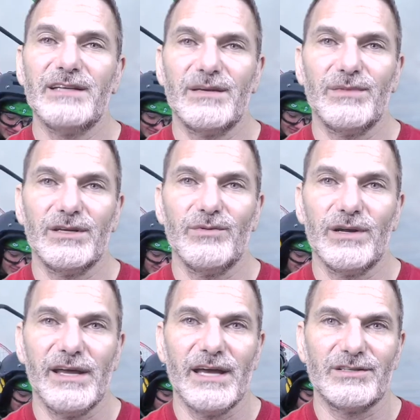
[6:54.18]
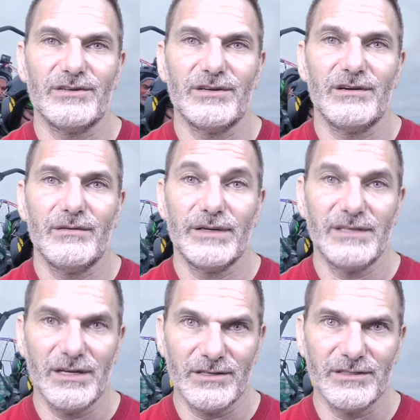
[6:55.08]
that's something you want to ask your
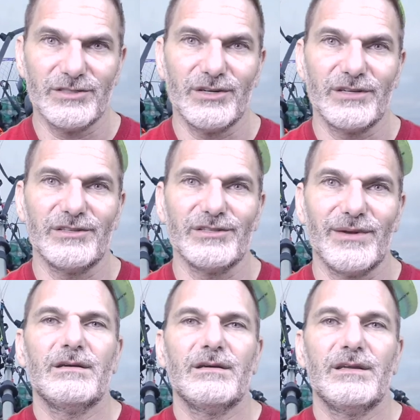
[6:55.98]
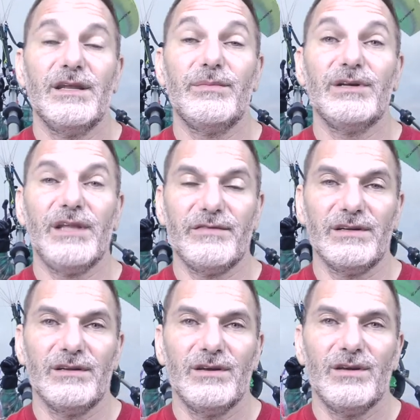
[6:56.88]
potential instructor as well. Number
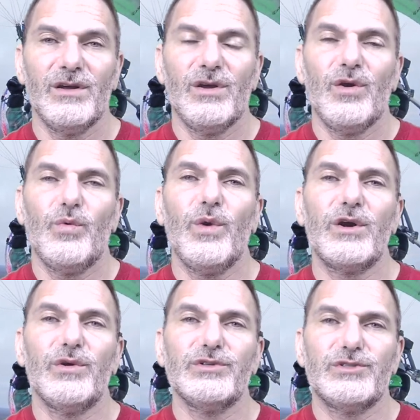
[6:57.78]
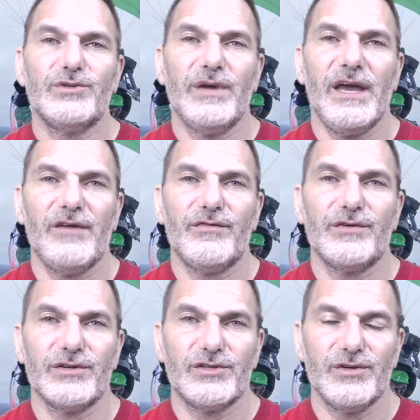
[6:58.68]
11. What goals do you have
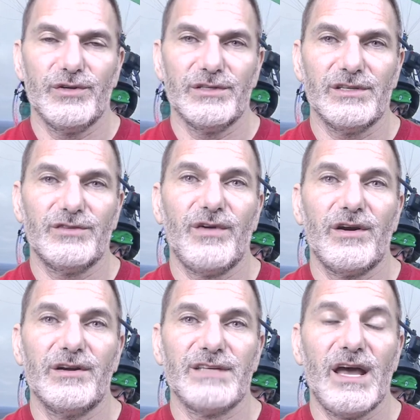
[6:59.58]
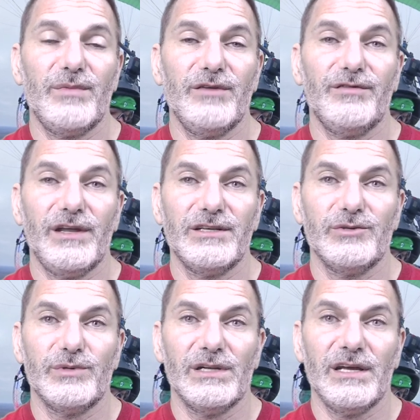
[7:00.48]
for your students as far as how many
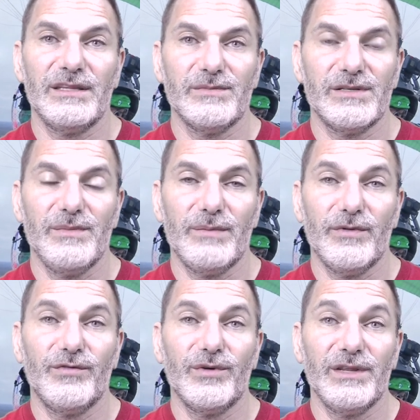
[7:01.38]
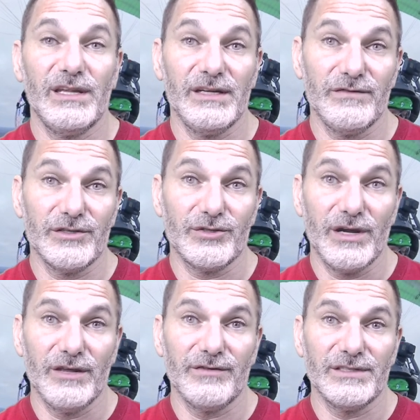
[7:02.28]
flights you would like them to make before they leave your
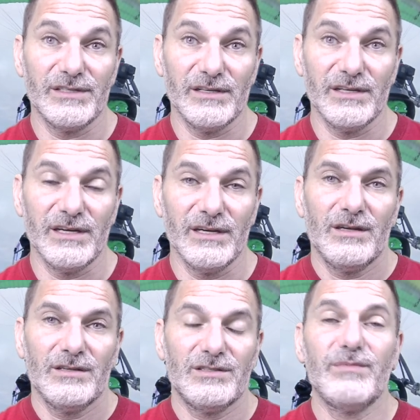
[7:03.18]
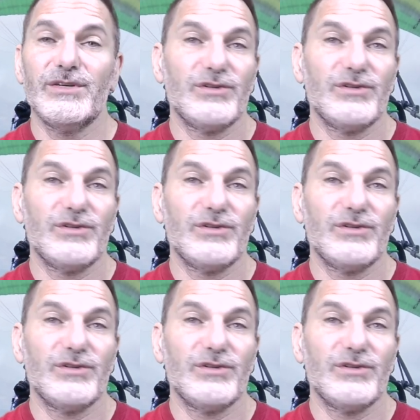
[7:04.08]
training facility? Some